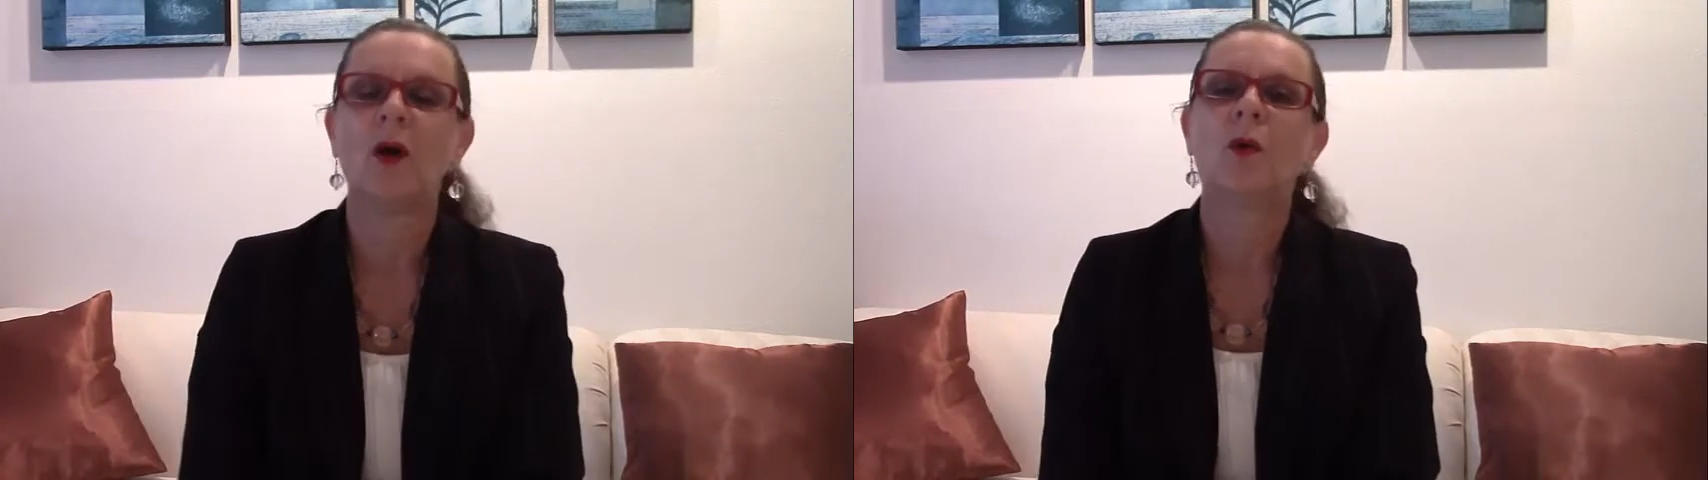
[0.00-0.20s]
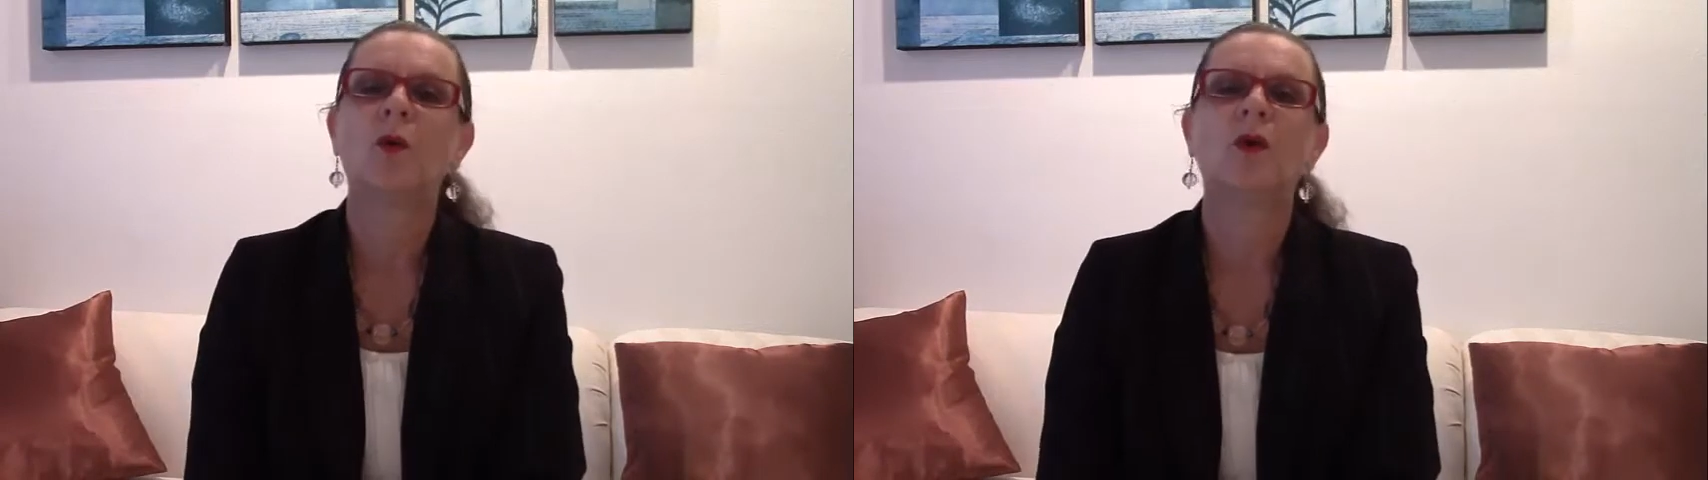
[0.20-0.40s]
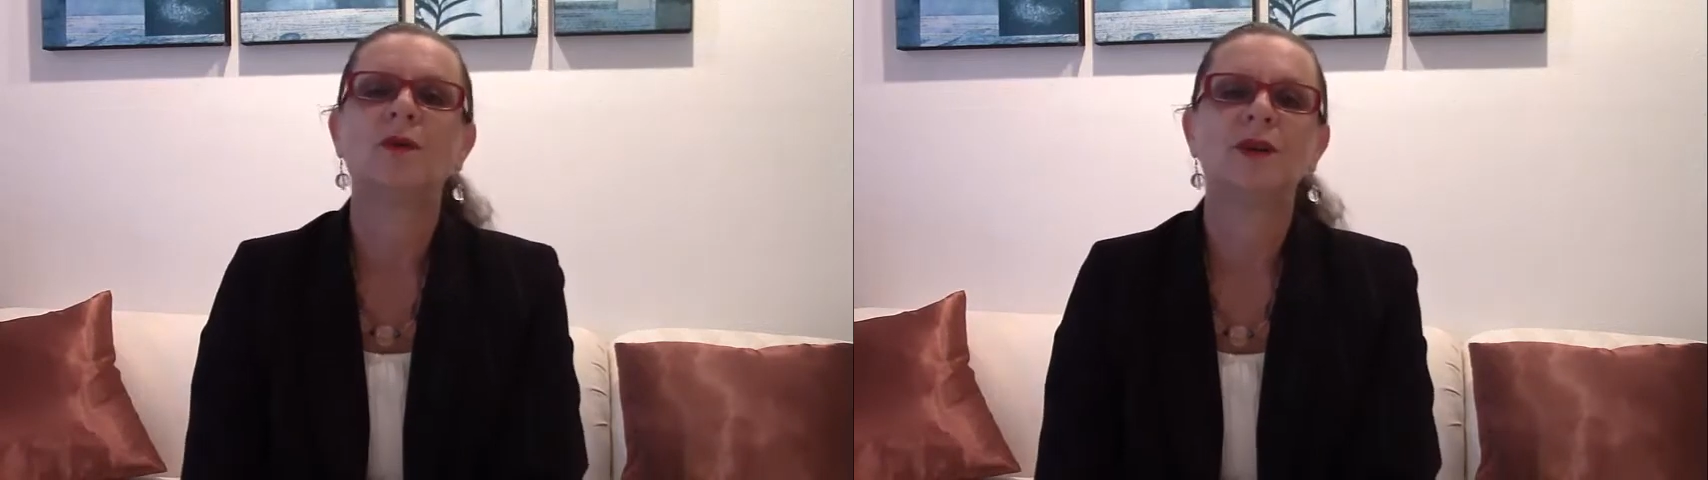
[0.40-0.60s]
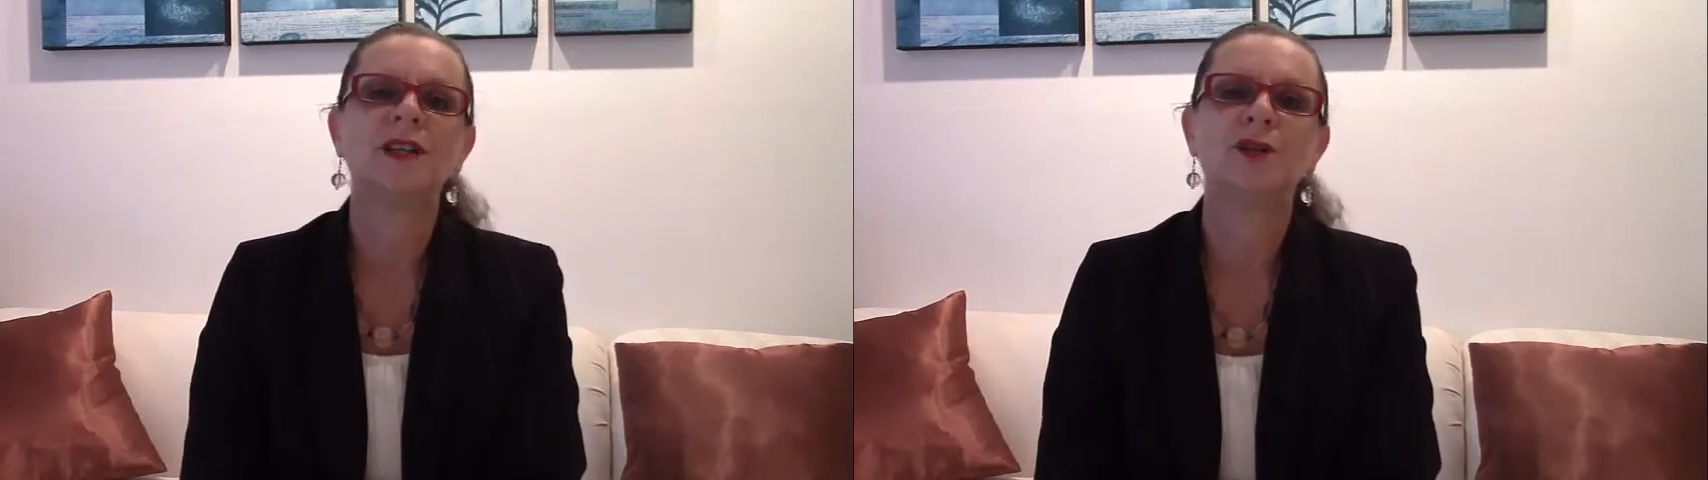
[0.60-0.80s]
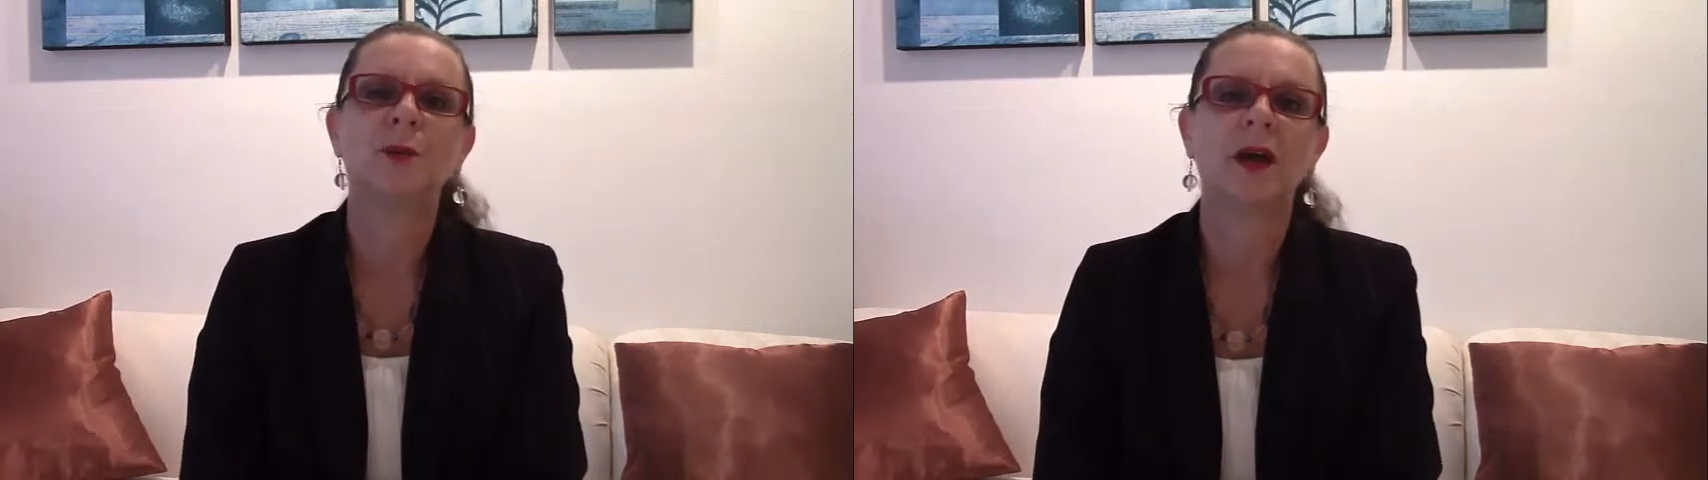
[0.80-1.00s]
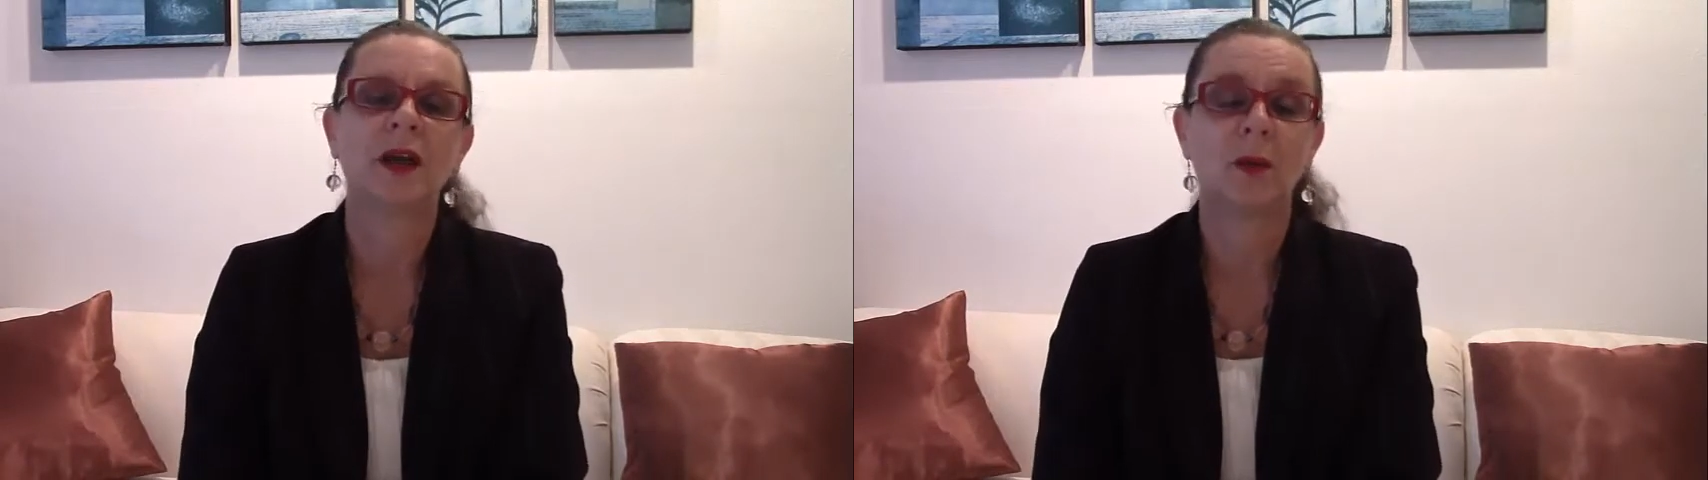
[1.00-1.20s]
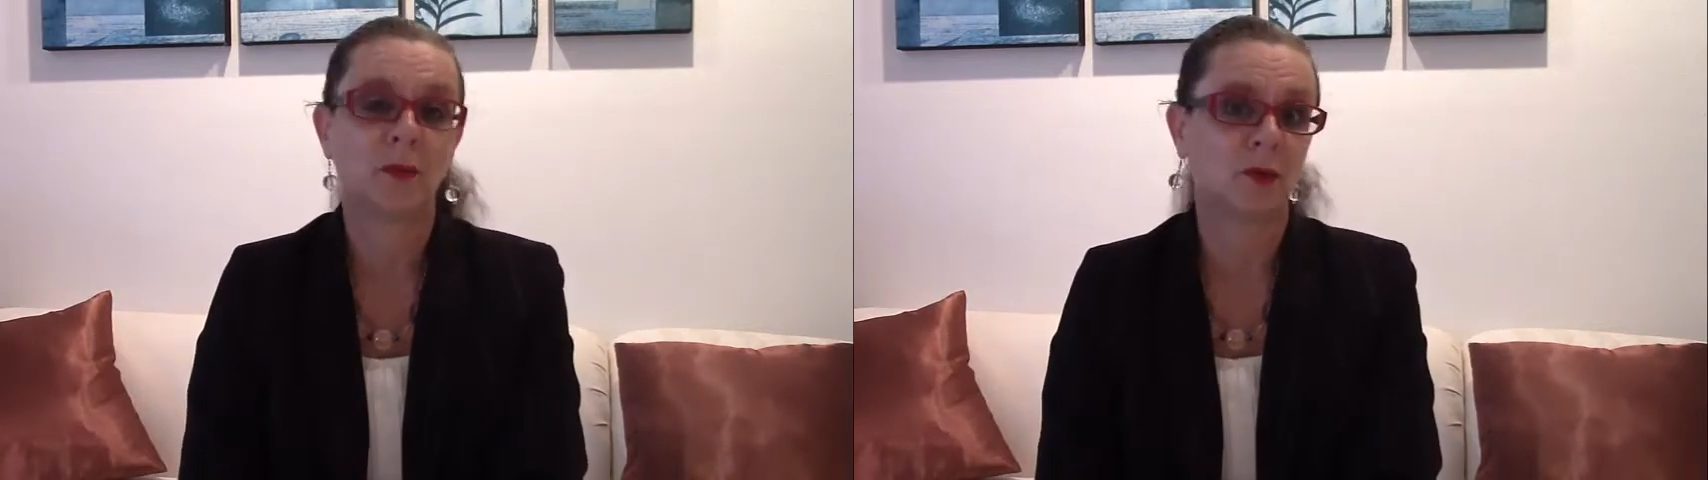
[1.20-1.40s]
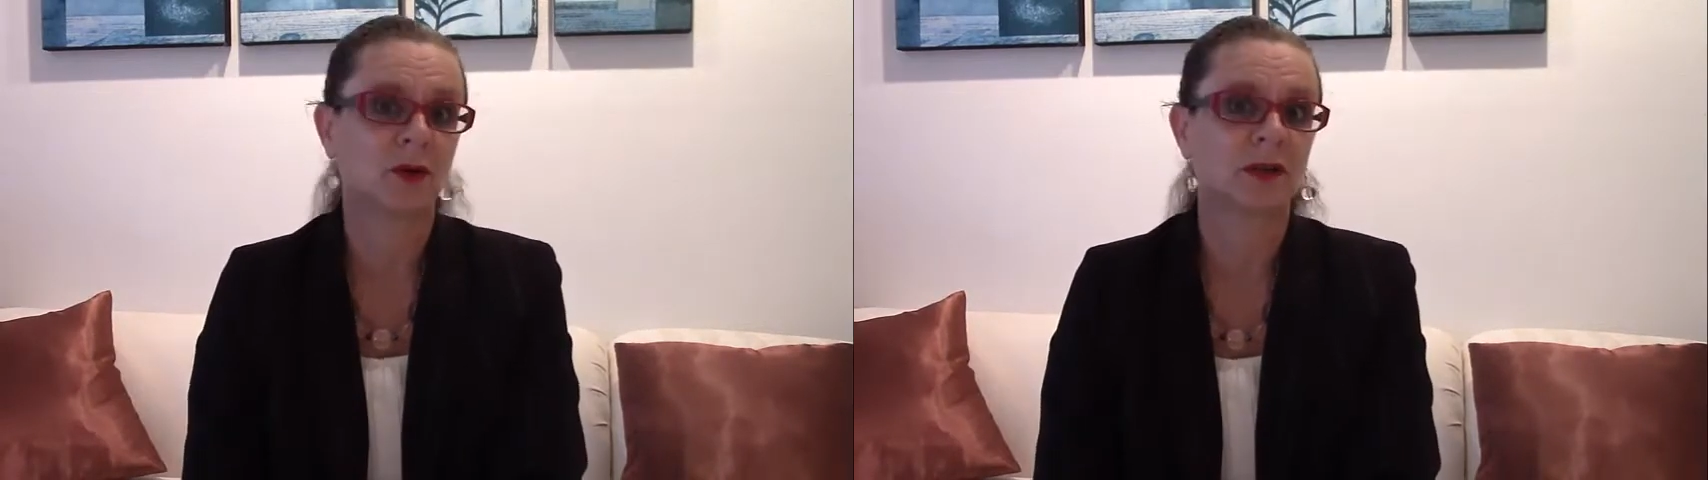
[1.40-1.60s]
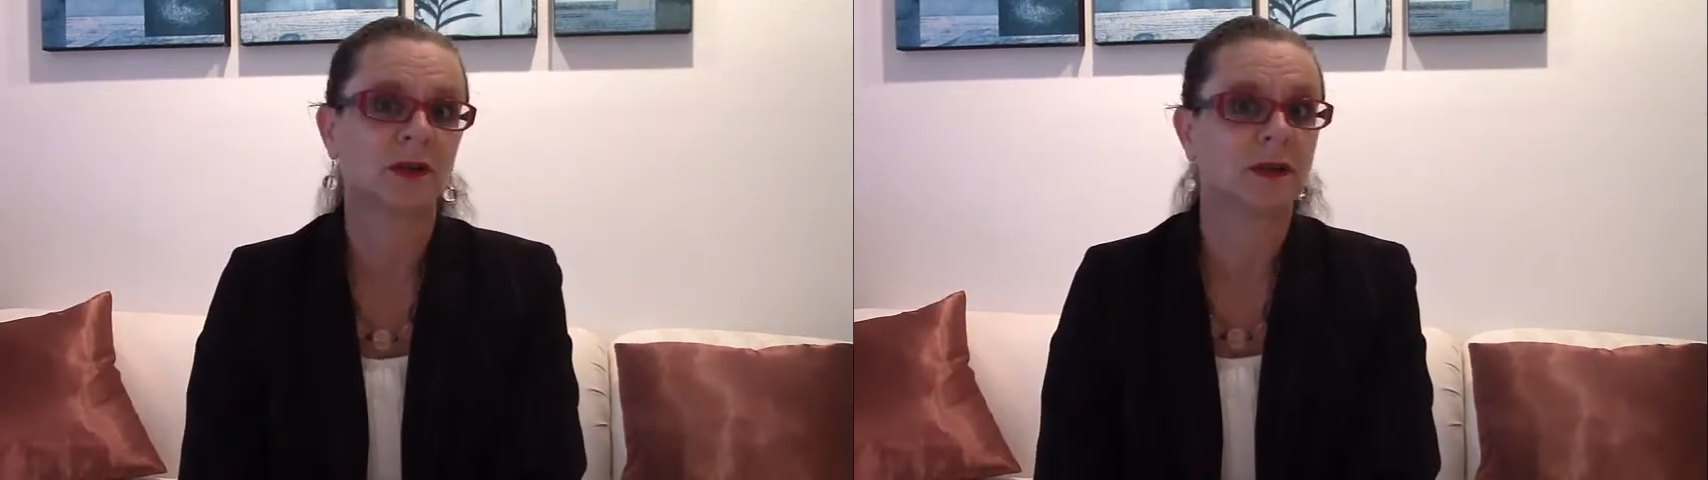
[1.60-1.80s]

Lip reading: who are ready to buy her book